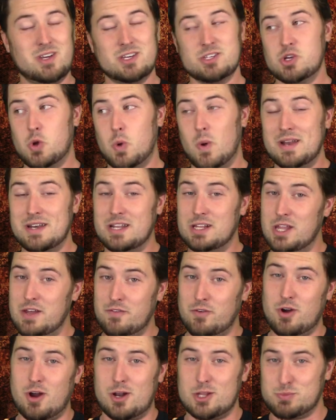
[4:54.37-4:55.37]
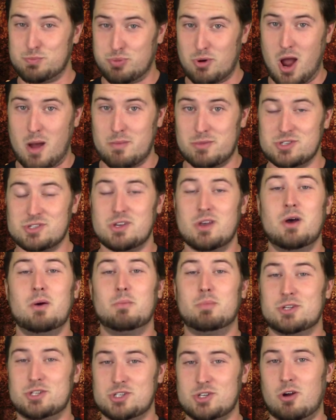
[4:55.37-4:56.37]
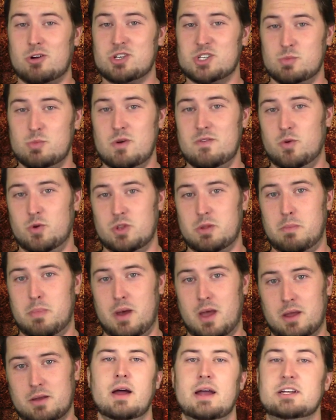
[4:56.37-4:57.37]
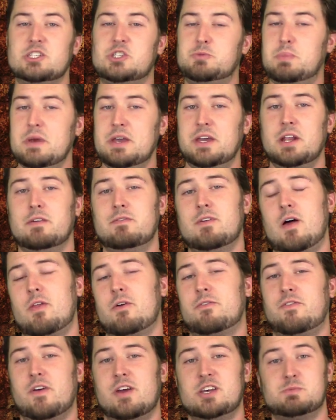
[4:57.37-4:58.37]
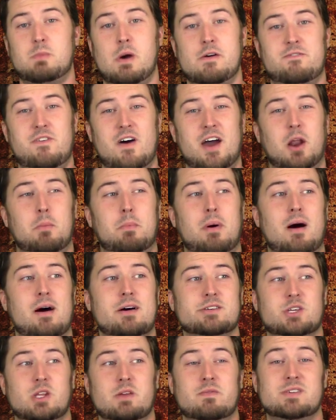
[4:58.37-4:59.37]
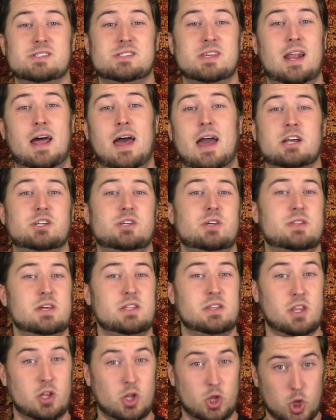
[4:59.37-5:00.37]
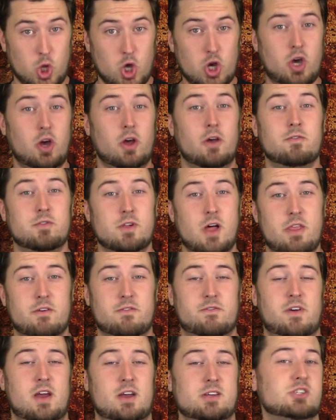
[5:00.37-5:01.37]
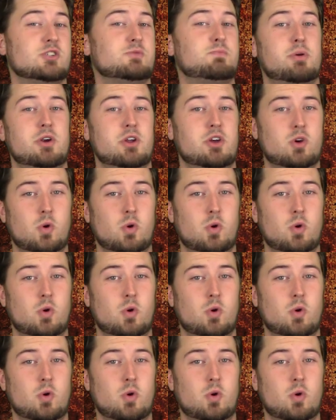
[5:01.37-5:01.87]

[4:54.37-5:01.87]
Doesn't quite deliver on its promise, but starts the movie with a bang. And speaking of Leatherface, my final positive is that I actually think the look of Leatherface is pretty